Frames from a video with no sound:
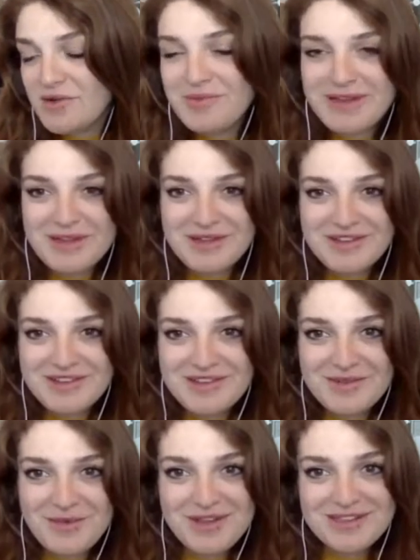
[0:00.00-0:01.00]
you know,
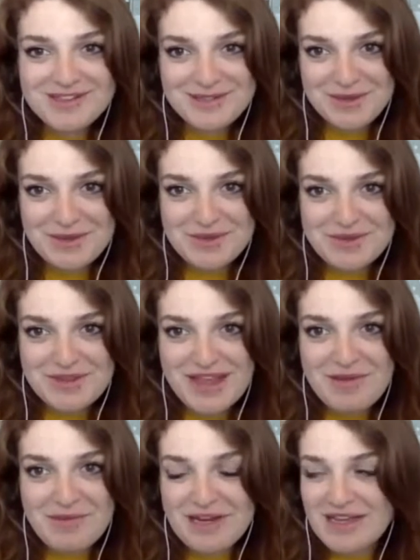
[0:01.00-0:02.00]
nobody wants to
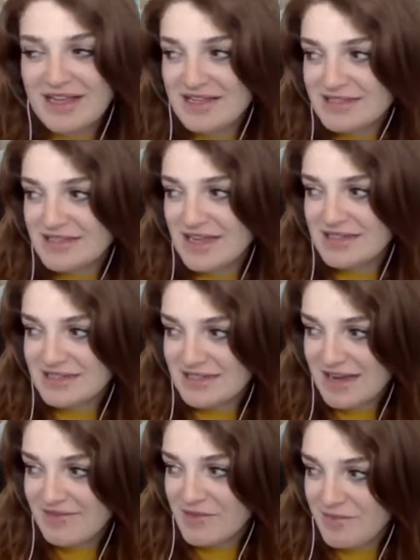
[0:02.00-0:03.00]
go through that, but I
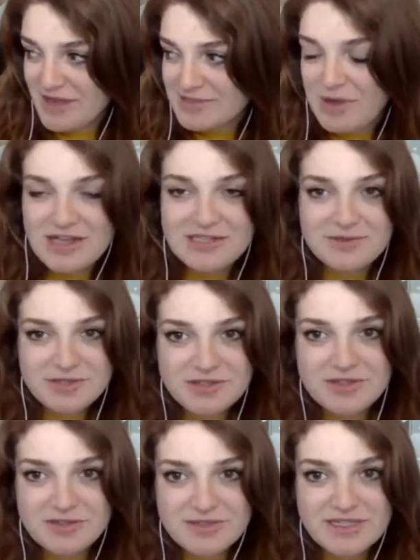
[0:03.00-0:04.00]
guess I did have the
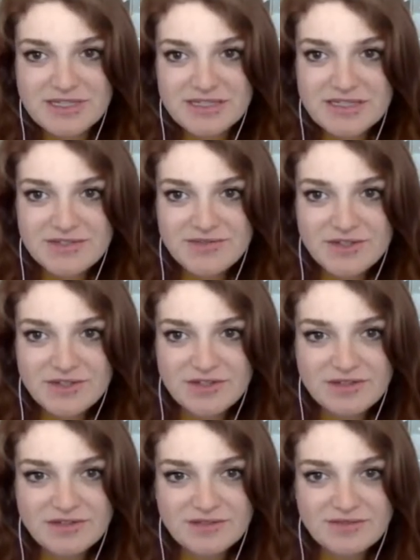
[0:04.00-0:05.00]
best possible
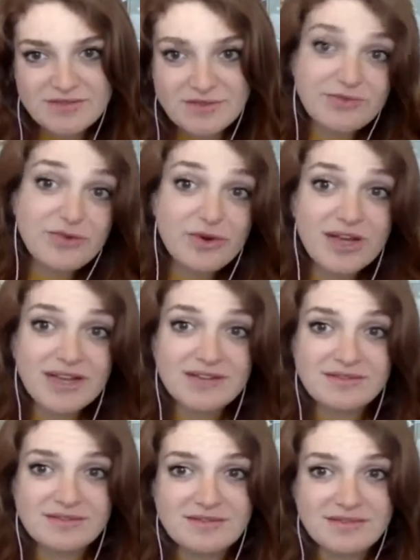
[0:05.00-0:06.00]
circumstances for
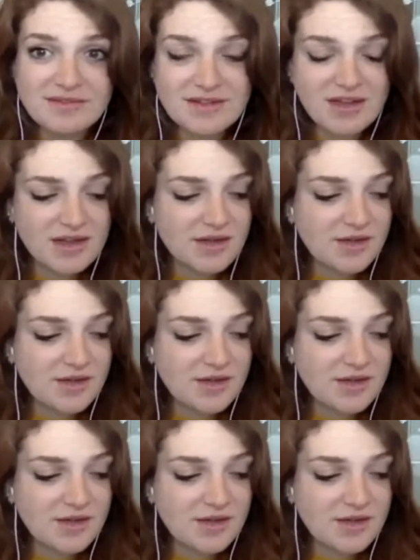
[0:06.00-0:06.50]
it.